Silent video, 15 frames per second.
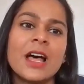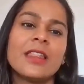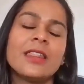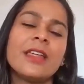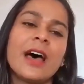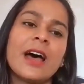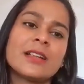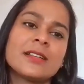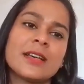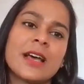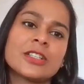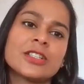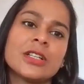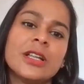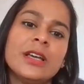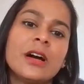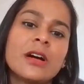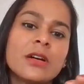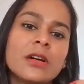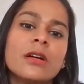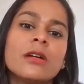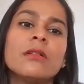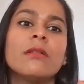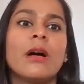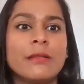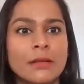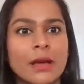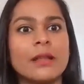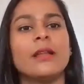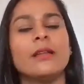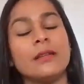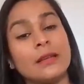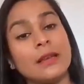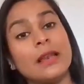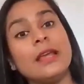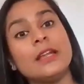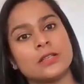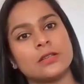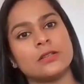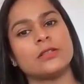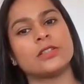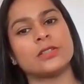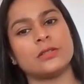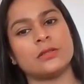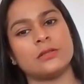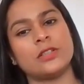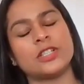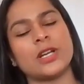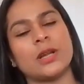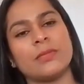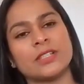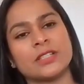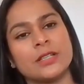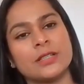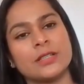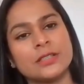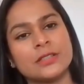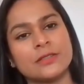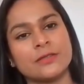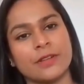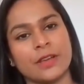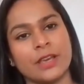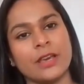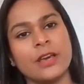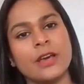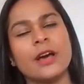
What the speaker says: that actually occur and lead to Duchenne muscular dystrophy,